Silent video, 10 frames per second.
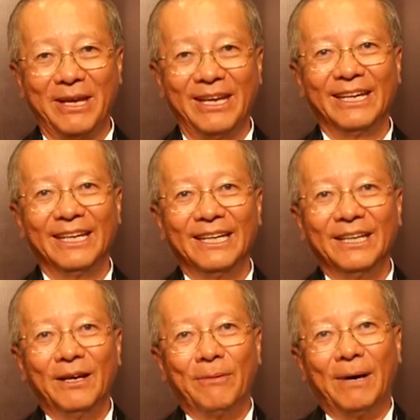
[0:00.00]
me
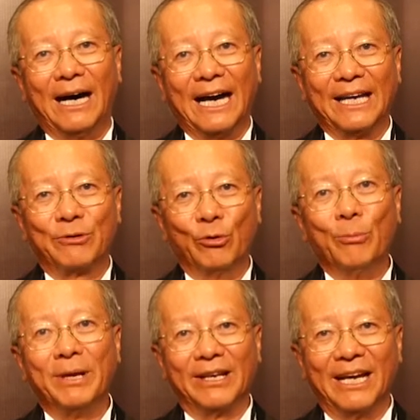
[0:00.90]
by
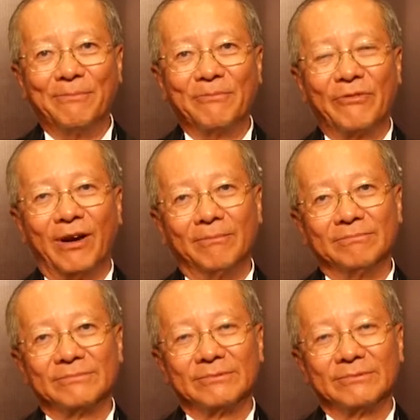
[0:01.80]
grooming them from